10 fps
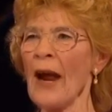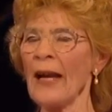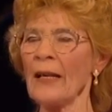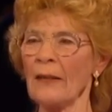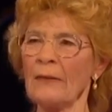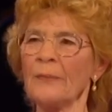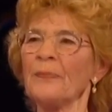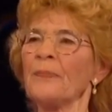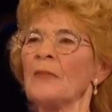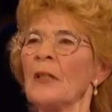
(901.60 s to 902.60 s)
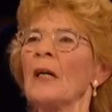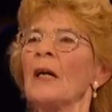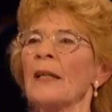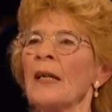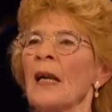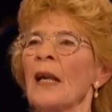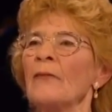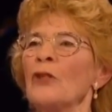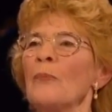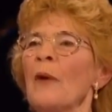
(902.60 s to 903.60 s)
Greg, I think I'll
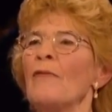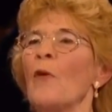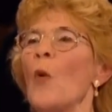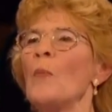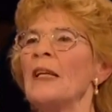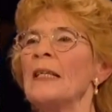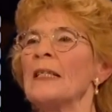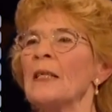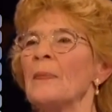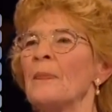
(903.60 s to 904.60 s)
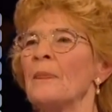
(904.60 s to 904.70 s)
have number four, please.